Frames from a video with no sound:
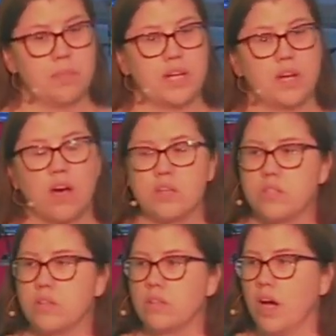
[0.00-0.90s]
But it
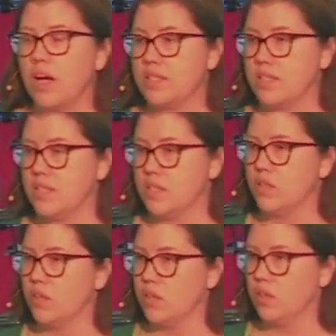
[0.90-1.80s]
also causes
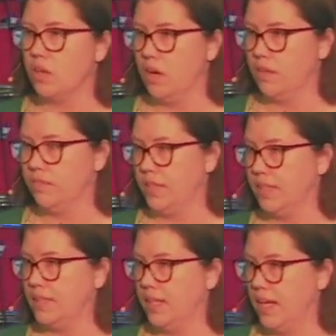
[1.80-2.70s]
internal
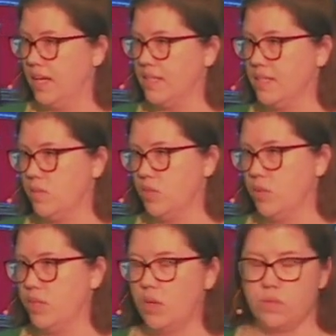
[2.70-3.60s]
conflict in us, which
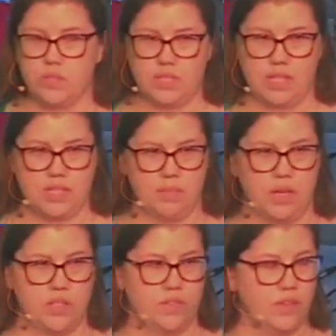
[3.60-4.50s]
we don't see as
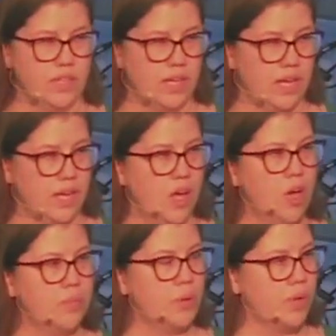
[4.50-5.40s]
much for Leah,
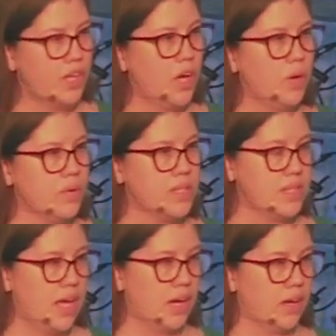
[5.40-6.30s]
but we know it's
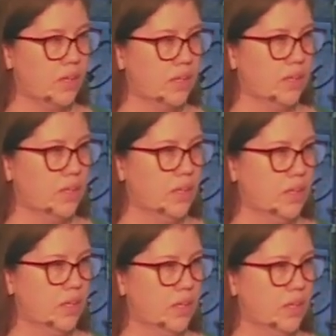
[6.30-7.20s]
there.
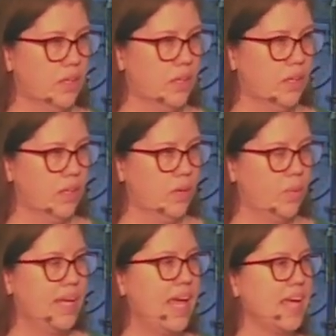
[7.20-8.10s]

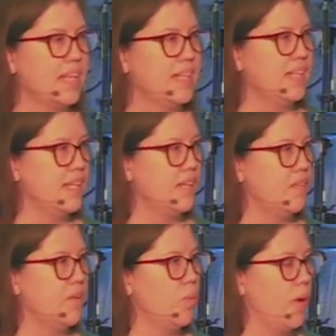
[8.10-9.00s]
We can't
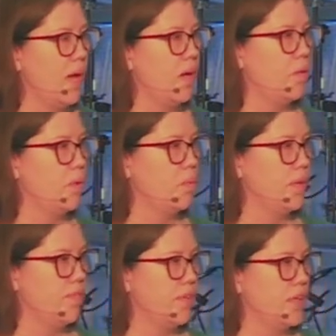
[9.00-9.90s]
live well when
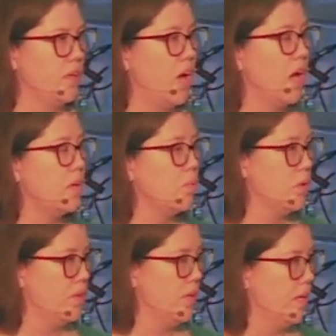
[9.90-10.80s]
we feel
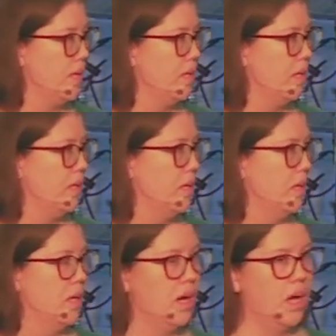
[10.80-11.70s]
unworthy,
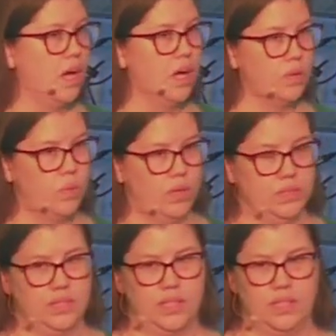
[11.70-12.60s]

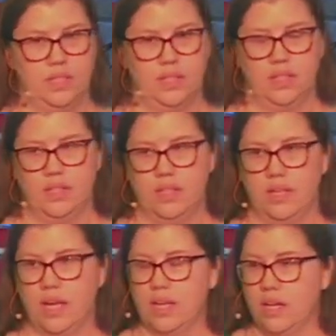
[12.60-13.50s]
unwanted,
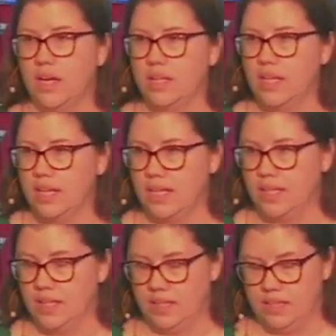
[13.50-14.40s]
and not needed.